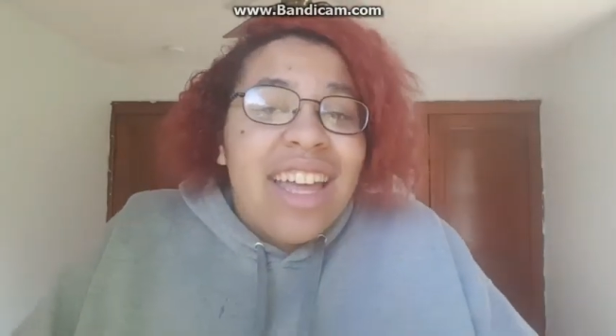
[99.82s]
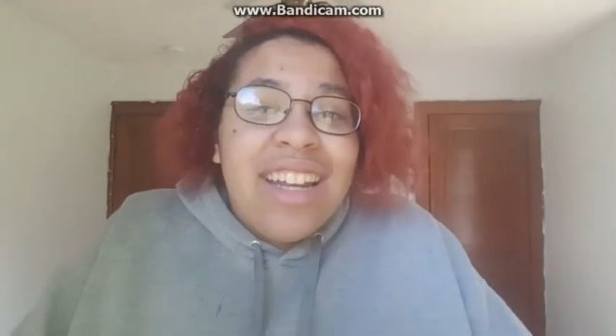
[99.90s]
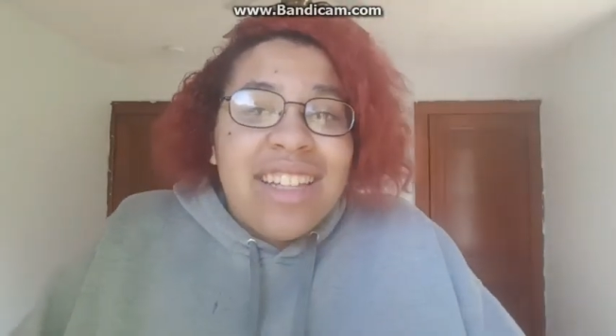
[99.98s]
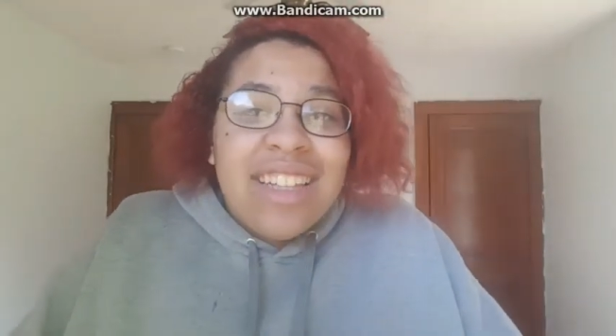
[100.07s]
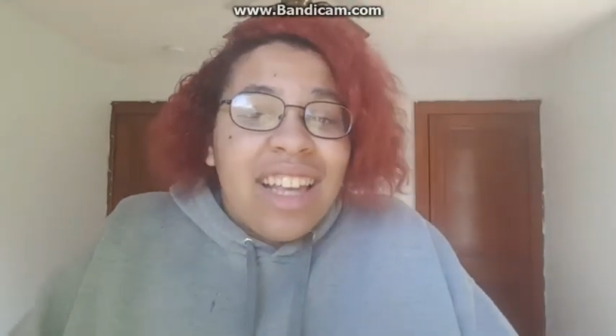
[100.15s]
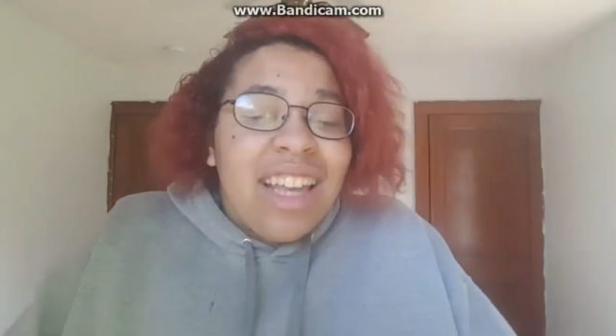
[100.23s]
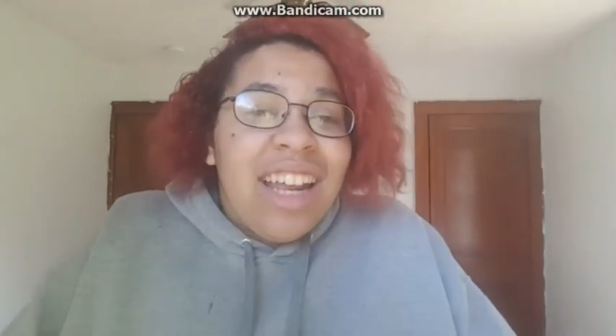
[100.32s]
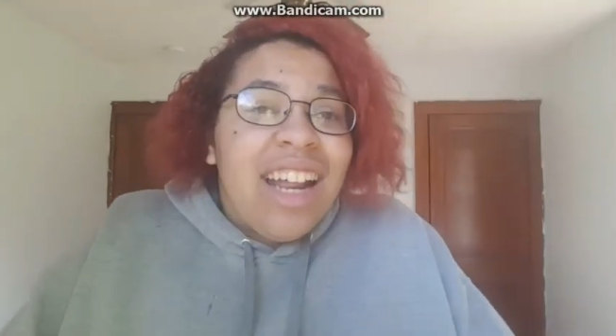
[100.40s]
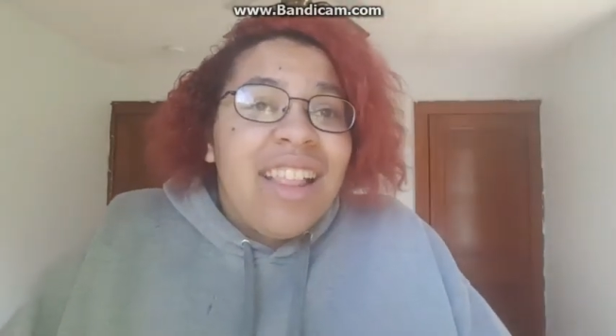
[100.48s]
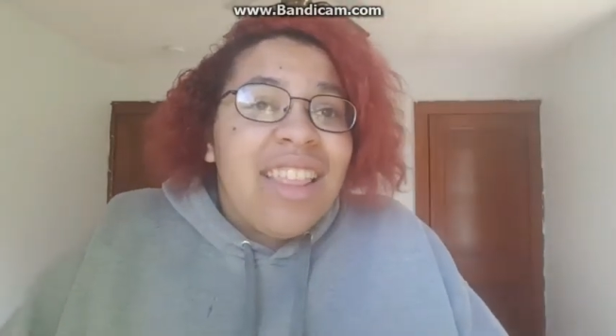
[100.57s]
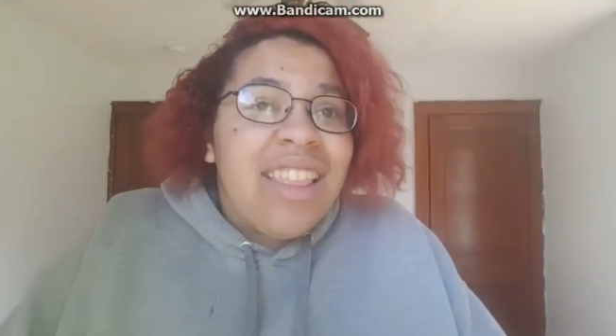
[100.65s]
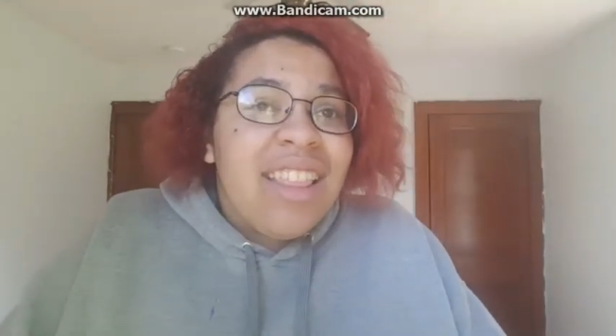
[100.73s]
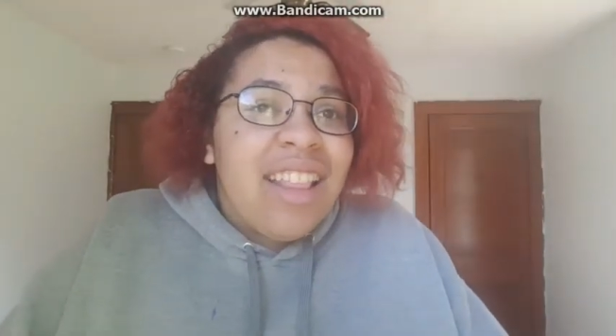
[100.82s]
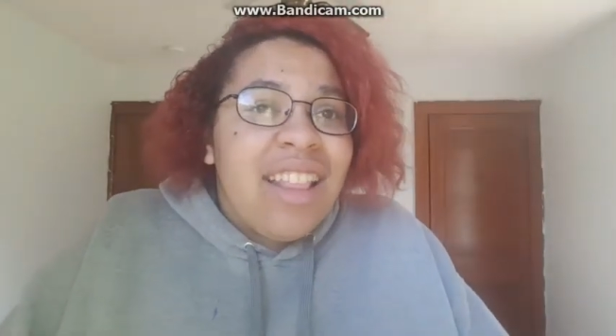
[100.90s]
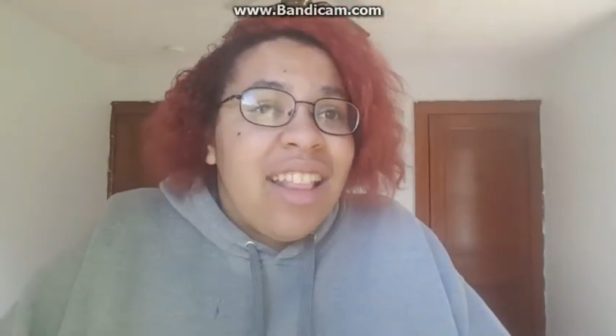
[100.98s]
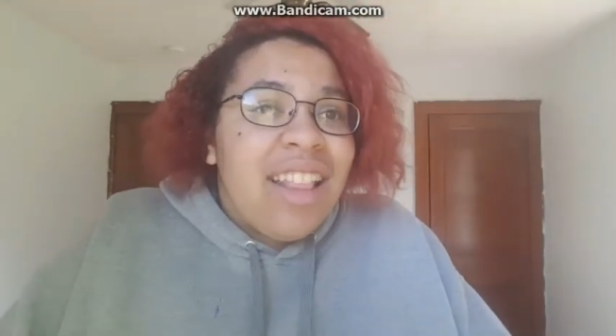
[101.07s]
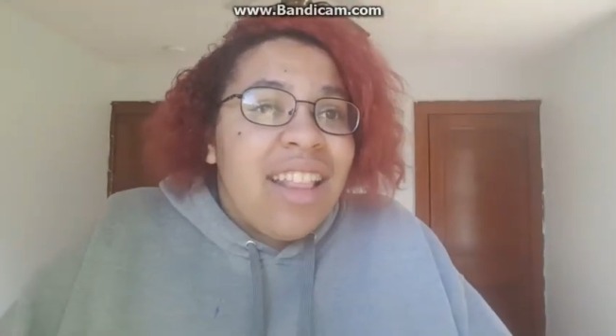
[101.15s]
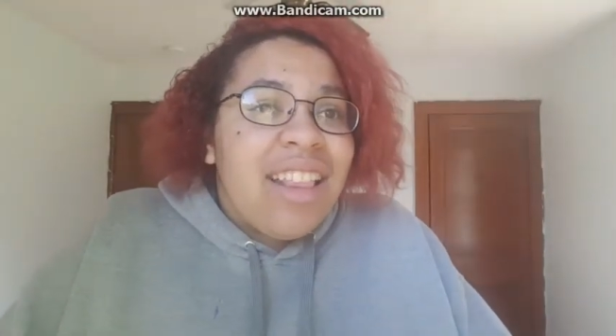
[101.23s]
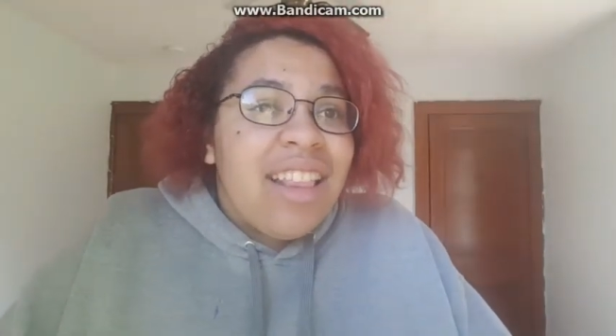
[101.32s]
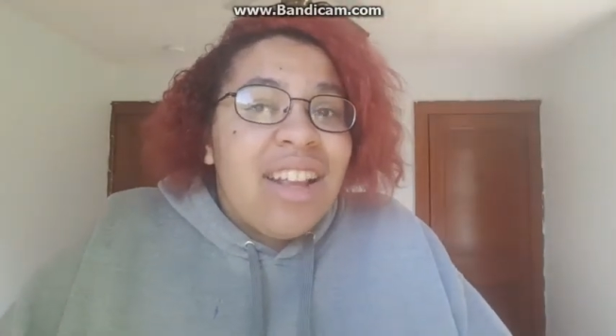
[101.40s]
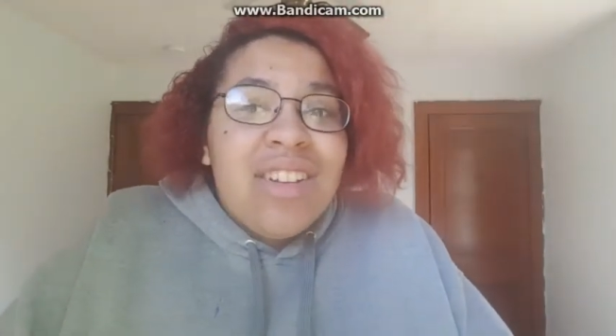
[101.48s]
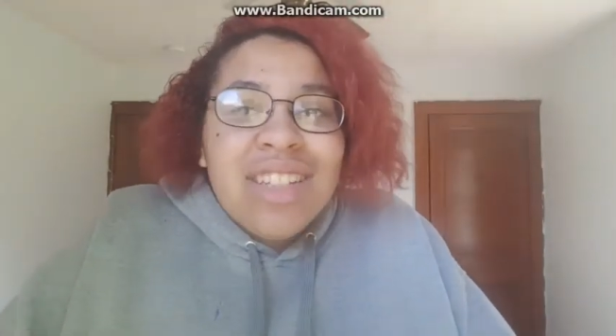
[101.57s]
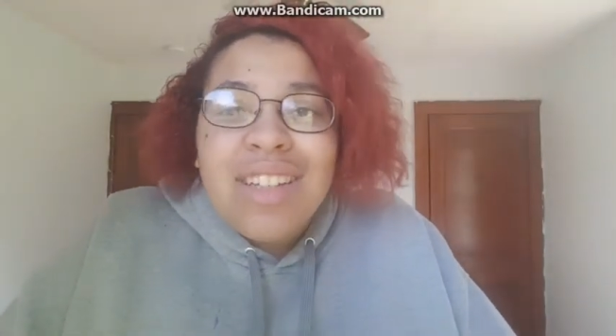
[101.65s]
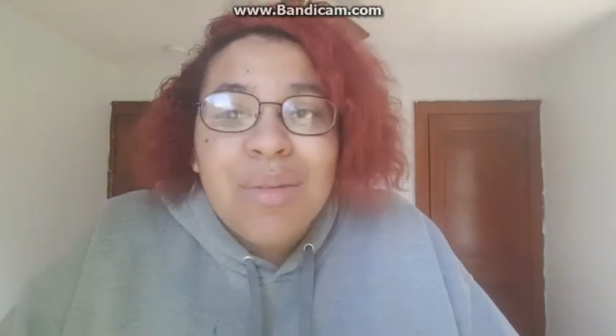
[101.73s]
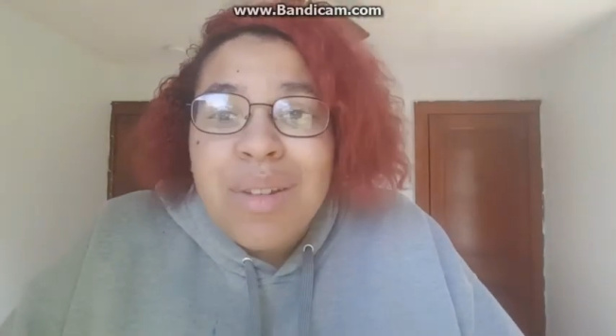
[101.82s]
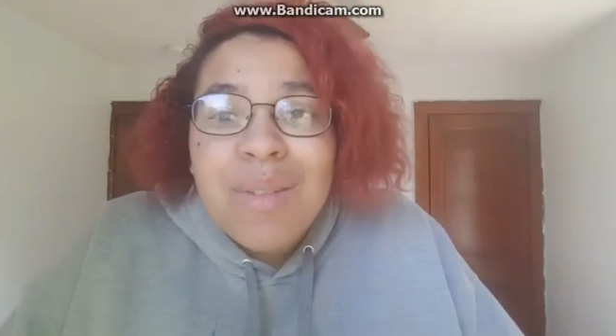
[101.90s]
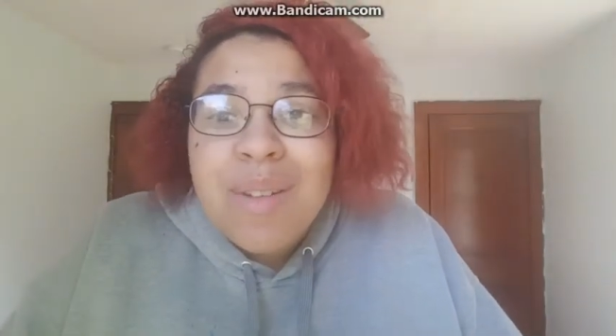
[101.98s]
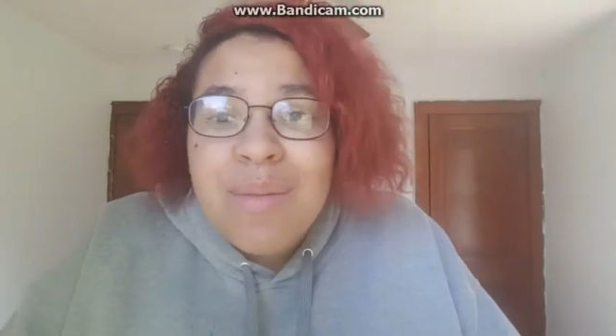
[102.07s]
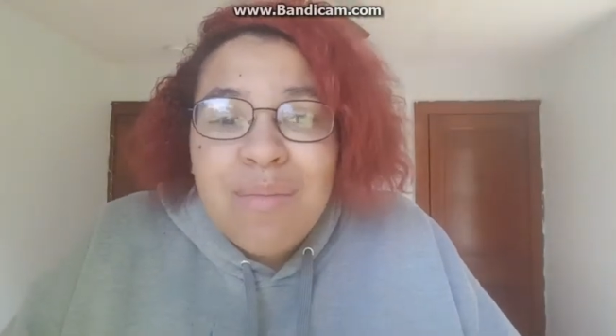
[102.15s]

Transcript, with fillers: That doesn't. That just gives me